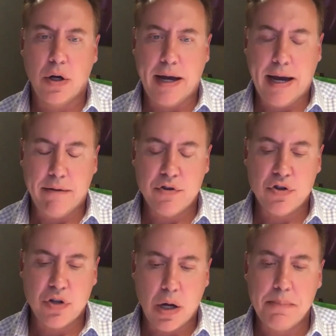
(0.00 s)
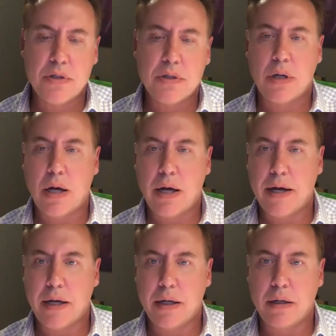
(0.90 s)
have some
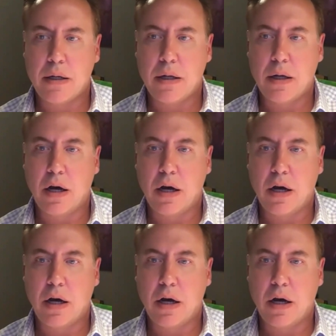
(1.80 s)
sign